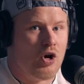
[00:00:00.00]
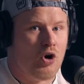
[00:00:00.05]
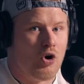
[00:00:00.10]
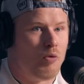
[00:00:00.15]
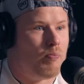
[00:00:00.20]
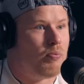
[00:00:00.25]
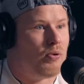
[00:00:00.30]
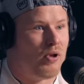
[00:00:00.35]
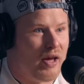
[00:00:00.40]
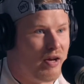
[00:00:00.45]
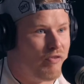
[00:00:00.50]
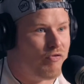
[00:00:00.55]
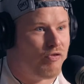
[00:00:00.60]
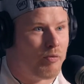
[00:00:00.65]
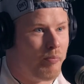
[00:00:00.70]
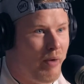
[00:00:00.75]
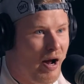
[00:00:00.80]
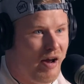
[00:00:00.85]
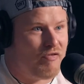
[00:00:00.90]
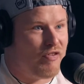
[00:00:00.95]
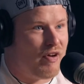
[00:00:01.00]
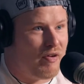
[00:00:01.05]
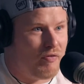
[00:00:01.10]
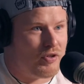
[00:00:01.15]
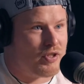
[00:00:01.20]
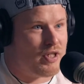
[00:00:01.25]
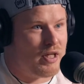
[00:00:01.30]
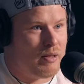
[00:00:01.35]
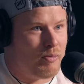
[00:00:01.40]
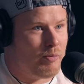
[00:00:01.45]
who played for my
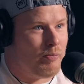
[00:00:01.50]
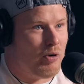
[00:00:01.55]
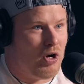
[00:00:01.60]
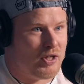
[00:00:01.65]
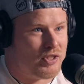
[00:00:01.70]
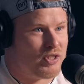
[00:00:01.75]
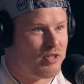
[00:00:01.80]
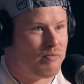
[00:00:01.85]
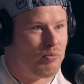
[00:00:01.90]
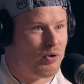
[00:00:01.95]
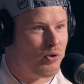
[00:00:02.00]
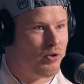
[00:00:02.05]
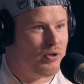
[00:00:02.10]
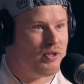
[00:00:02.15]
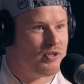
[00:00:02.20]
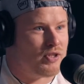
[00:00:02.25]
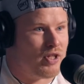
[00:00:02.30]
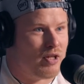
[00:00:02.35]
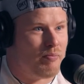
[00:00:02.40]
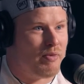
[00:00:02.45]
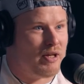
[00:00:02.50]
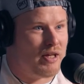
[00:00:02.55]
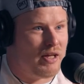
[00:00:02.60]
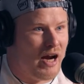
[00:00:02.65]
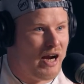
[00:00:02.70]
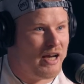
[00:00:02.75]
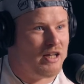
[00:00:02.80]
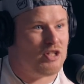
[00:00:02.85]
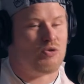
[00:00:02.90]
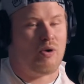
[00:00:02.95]
favorite team, the Boston Bruins, in the
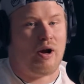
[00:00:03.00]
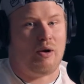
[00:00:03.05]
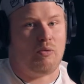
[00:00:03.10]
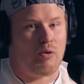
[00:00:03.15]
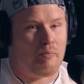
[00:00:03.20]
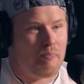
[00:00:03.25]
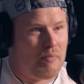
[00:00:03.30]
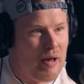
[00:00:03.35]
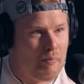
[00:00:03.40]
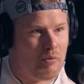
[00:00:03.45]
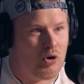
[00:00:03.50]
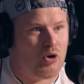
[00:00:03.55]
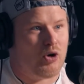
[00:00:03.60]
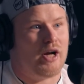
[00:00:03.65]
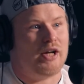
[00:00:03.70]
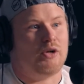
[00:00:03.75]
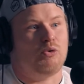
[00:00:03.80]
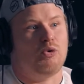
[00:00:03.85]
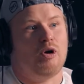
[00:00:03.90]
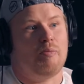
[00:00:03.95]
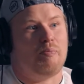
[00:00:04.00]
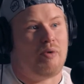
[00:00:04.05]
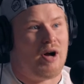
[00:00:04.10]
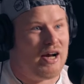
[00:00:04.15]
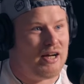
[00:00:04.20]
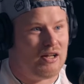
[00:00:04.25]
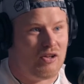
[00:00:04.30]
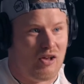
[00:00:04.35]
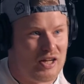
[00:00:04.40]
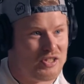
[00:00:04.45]
mid-'90s, who I remember I grew up
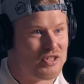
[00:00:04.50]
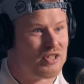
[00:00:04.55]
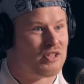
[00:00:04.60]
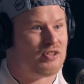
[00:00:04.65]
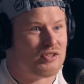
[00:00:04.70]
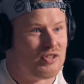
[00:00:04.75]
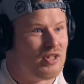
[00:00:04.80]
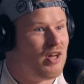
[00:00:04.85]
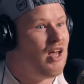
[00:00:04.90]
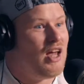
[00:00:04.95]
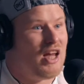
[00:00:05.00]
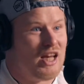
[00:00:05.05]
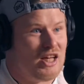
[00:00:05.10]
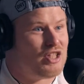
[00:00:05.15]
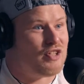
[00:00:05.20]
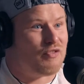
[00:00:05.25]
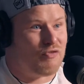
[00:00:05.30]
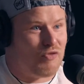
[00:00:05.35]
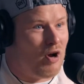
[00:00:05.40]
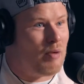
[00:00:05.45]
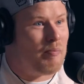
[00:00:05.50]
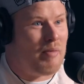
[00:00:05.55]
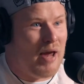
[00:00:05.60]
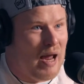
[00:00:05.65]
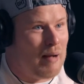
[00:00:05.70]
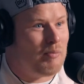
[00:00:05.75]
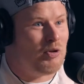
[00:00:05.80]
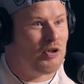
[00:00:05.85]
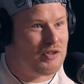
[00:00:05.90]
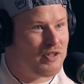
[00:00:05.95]
idolizing because he's from
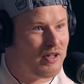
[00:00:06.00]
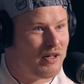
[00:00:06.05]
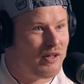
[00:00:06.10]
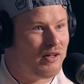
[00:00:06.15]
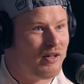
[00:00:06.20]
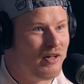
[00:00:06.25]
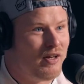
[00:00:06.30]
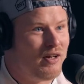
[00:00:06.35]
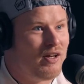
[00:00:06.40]
Hamilton.